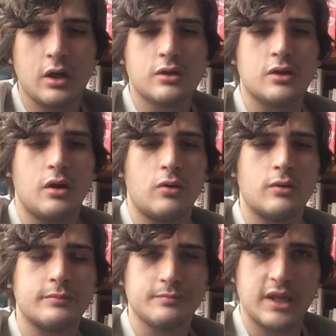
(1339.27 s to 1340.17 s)
So
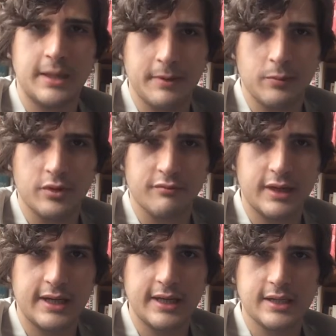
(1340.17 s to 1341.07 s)
keep up with the
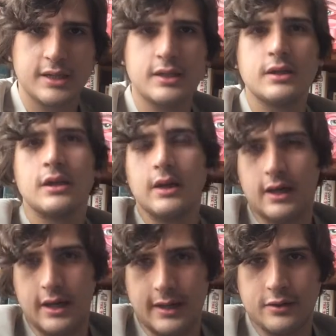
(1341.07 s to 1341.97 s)
readings,
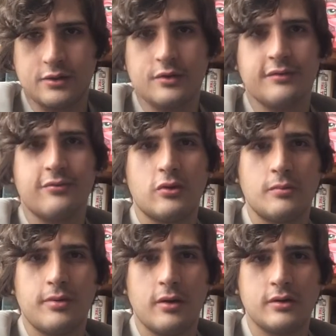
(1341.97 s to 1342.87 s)
uh, do your
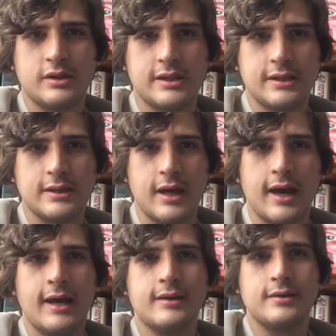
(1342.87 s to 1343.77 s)
forum posts,
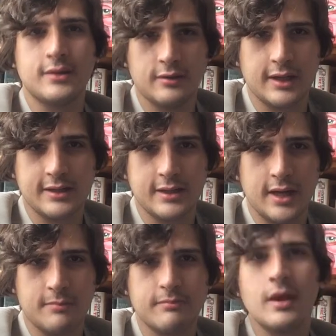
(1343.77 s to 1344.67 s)
and until next
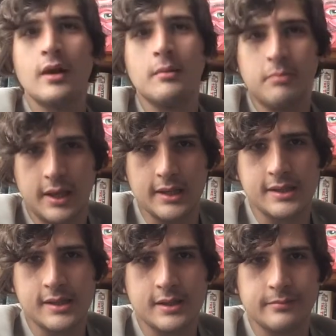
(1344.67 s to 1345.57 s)
time,
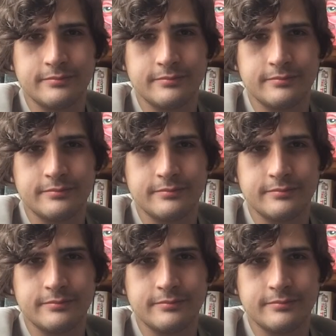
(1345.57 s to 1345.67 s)
peace.